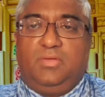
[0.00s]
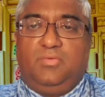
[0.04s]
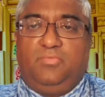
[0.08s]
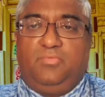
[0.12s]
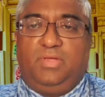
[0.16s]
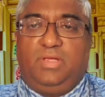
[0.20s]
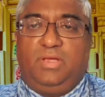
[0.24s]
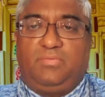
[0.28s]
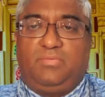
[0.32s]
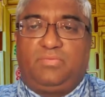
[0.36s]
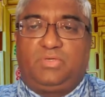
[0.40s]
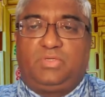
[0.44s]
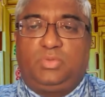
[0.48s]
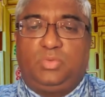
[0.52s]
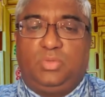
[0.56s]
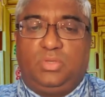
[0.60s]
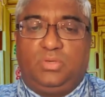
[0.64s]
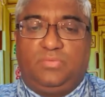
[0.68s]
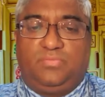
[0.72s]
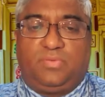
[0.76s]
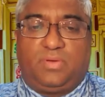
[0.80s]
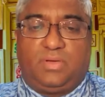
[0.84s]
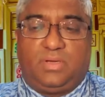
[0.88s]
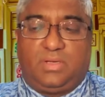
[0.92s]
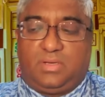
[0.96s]
We have two
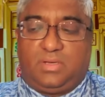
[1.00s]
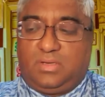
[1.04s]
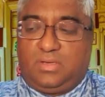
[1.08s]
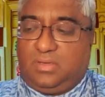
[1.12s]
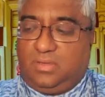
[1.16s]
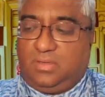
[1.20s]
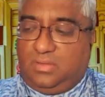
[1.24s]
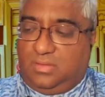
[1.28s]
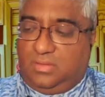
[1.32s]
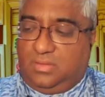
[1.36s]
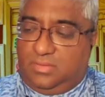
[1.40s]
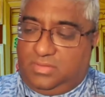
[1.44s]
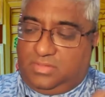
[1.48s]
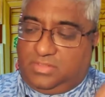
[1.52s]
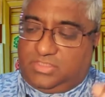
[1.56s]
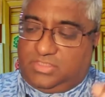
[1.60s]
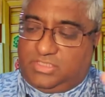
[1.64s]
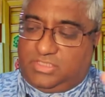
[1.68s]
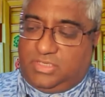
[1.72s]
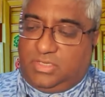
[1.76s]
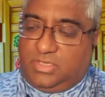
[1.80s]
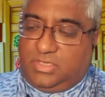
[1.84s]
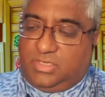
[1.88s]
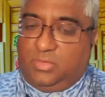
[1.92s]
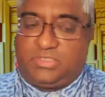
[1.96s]
of our
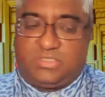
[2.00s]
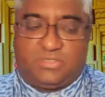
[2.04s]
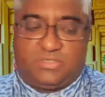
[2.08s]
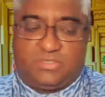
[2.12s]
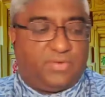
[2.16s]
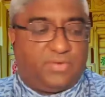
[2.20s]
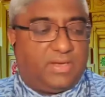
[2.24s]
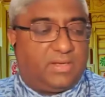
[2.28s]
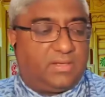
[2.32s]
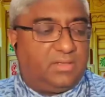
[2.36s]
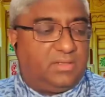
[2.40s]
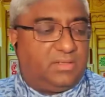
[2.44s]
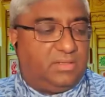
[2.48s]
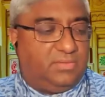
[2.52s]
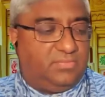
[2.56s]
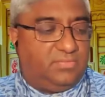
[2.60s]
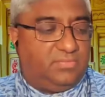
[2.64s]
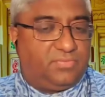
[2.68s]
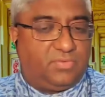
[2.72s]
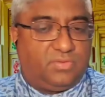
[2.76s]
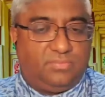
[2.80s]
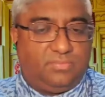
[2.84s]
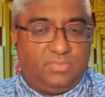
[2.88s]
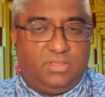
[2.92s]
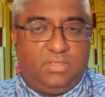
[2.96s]
distinguished faculty
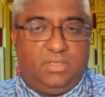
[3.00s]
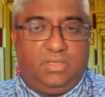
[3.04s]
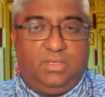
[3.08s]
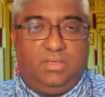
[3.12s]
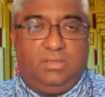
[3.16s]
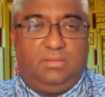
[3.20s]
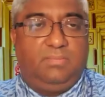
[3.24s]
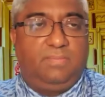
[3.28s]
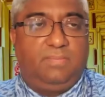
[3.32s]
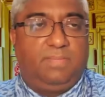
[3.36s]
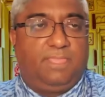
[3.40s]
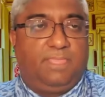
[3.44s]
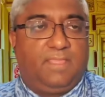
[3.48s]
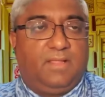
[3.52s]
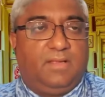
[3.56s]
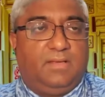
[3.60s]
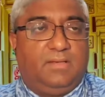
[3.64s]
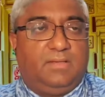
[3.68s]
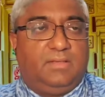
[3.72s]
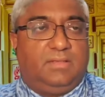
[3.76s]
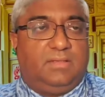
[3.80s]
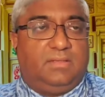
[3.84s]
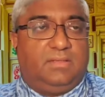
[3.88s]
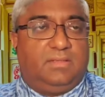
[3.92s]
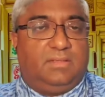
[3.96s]
from the
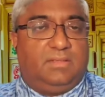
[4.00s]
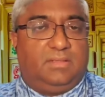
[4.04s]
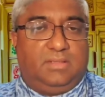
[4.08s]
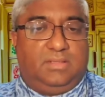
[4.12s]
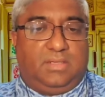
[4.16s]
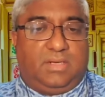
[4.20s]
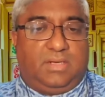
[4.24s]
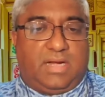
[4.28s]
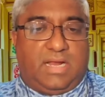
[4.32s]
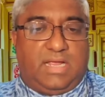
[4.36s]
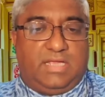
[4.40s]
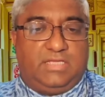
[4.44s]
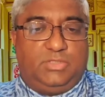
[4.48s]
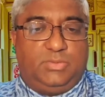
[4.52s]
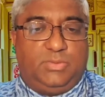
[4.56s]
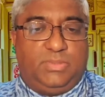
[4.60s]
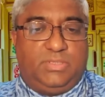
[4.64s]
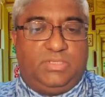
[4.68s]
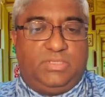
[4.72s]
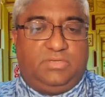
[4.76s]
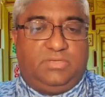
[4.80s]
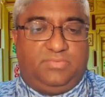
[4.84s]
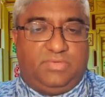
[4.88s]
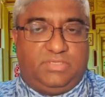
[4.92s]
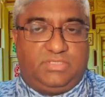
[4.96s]

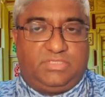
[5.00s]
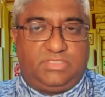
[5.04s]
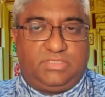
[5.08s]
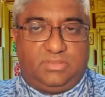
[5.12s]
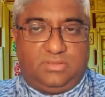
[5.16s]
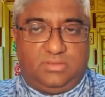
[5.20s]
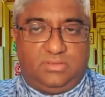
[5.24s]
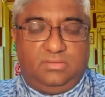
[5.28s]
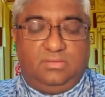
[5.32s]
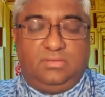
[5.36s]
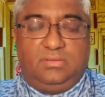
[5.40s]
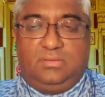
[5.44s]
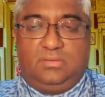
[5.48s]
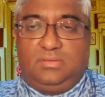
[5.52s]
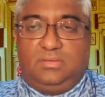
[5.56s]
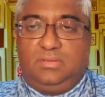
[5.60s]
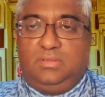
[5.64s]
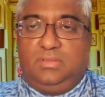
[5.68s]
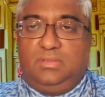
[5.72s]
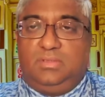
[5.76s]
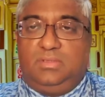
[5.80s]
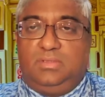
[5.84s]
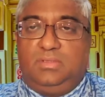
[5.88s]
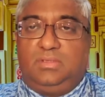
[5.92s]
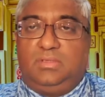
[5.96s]
graduate division
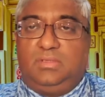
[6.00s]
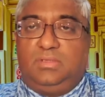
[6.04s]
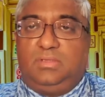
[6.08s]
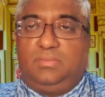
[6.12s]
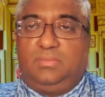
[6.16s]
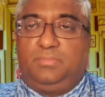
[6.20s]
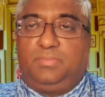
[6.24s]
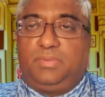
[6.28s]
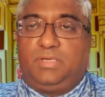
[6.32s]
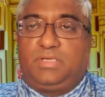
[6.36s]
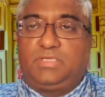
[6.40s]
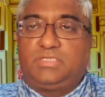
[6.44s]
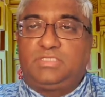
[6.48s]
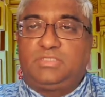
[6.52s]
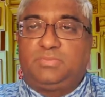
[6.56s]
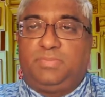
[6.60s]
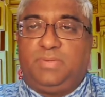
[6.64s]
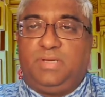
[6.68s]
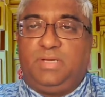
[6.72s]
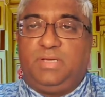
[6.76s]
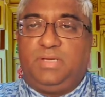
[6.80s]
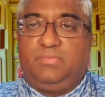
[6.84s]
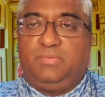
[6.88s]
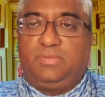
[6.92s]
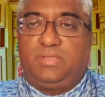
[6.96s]

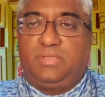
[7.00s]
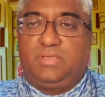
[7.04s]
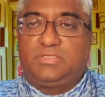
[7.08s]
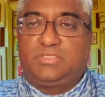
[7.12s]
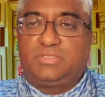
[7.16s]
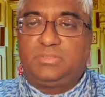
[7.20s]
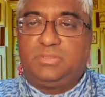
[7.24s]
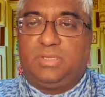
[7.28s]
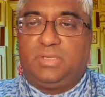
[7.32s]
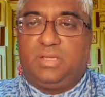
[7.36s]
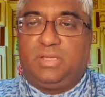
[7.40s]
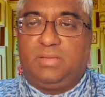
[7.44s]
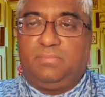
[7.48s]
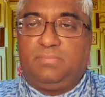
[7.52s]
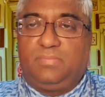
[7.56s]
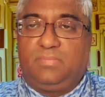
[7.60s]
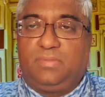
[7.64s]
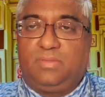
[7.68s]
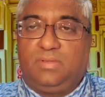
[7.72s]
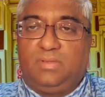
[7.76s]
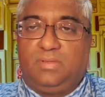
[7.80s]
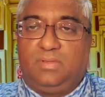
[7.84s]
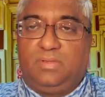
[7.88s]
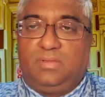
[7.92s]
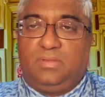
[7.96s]
participating with us today.
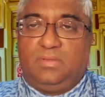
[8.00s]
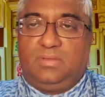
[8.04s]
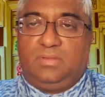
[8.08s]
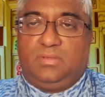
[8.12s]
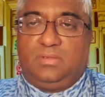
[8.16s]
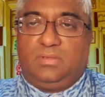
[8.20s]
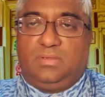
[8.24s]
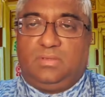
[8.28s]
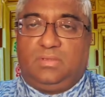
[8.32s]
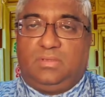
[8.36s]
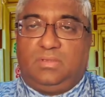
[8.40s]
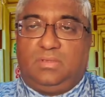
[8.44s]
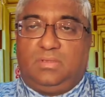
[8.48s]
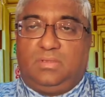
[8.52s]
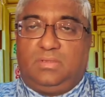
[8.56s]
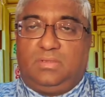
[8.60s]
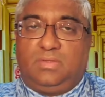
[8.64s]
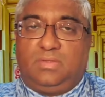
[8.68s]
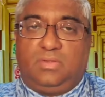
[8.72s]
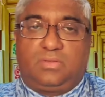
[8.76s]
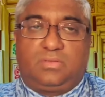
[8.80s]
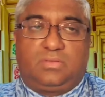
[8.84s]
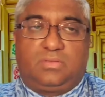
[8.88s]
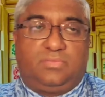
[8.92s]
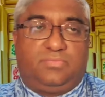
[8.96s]

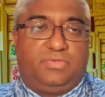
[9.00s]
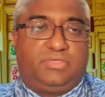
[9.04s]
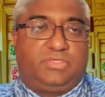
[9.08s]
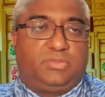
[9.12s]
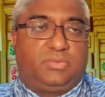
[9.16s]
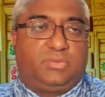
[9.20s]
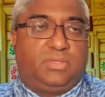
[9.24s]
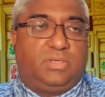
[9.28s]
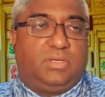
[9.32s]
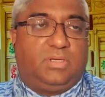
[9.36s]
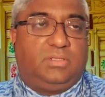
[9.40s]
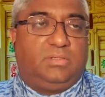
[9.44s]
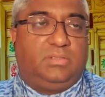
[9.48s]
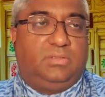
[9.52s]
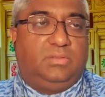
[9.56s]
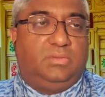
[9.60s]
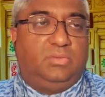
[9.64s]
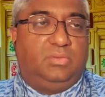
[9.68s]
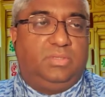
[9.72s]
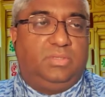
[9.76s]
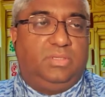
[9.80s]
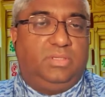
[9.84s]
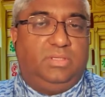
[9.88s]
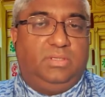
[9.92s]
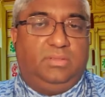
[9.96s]
Dr. Vishwa
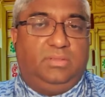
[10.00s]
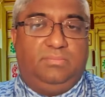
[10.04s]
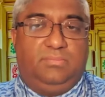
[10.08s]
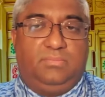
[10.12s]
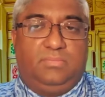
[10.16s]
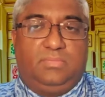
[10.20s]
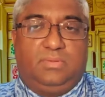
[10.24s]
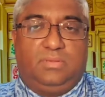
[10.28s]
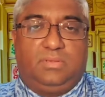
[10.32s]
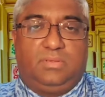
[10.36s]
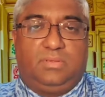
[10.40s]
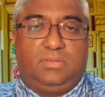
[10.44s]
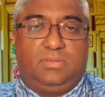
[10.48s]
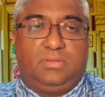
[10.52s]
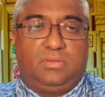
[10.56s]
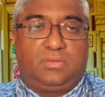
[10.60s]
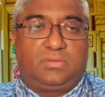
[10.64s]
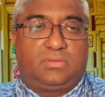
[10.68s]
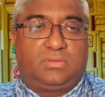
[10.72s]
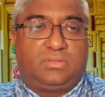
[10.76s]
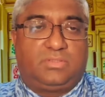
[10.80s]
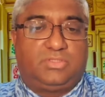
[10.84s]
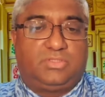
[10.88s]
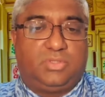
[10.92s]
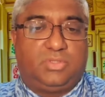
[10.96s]
Adluri and
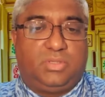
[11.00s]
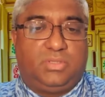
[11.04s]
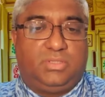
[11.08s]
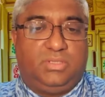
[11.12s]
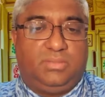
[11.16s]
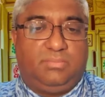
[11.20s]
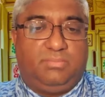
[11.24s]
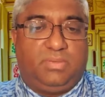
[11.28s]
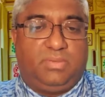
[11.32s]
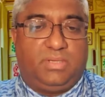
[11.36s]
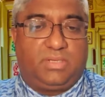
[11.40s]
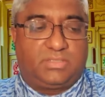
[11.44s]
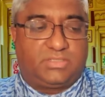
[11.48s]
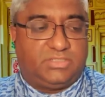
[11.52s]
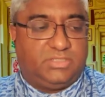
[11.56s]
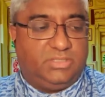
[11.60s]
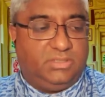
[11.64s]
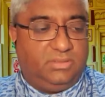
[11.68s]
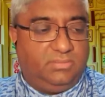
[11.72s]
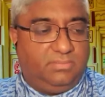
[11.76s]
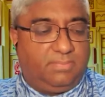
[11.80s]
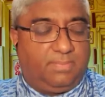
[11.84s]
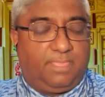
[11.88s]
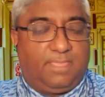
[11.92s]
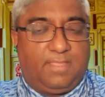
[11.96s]
Dr. Joydeep
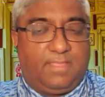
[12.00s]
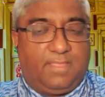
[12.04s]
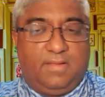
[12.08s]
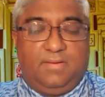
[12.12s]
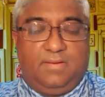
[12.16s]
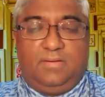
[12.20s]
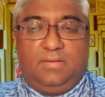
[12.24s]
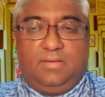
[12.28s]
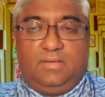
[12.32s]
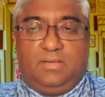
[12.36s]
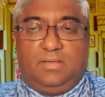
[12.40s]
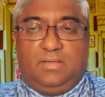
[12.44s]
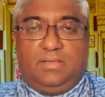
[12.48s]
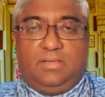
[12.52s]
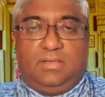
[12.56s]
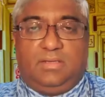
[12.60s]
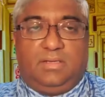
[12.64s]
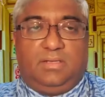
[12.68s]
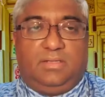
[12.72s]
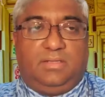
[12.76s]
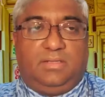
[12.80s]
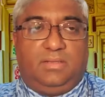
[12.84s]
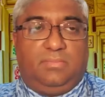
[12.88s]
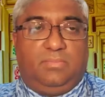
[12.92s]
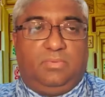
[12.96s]
Bakshi.
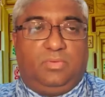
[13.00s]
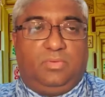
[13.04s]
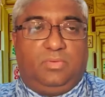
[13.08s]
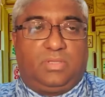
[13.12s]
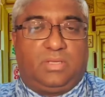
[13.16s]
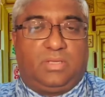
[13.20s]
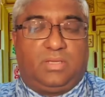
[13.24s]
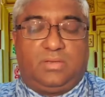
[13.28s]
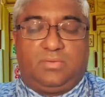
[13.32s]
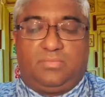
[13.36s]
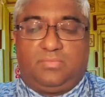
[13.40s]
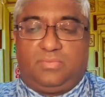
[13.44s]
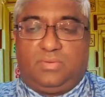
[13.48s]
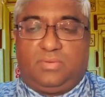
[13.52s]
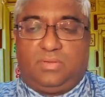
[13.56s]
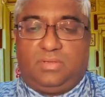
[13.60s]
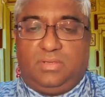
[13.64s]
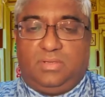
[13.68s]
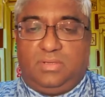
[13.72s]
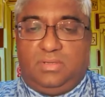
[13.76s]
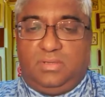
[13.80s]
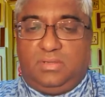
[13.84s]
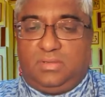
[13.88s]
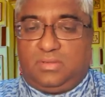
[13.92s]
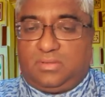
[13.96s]
And they both
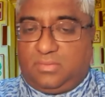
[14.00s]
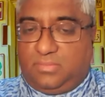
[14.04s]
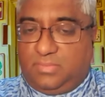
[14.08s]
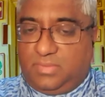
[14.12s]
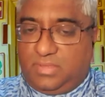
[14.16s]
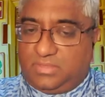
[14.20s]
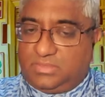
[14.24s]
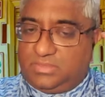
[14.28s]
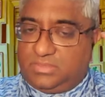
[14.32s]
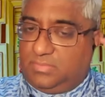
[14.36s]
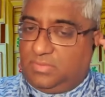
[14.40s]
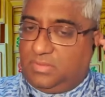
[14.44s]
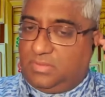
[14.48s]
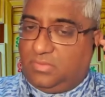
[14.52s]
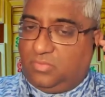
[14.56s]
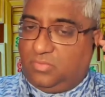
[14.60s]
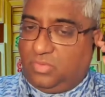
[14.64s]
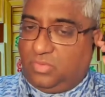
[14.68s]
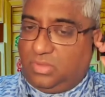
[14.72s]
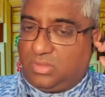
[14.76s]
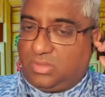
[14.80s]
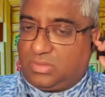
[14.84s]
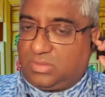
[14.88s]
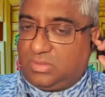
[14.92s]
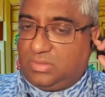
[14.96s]
have done a tremendous amount of
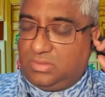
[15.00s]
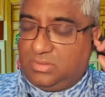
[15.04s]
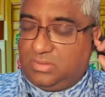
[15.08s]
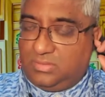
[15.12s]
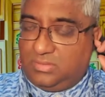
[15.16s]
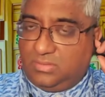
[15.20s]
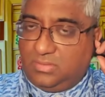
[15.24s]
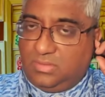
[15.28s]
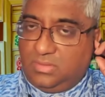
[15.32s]
work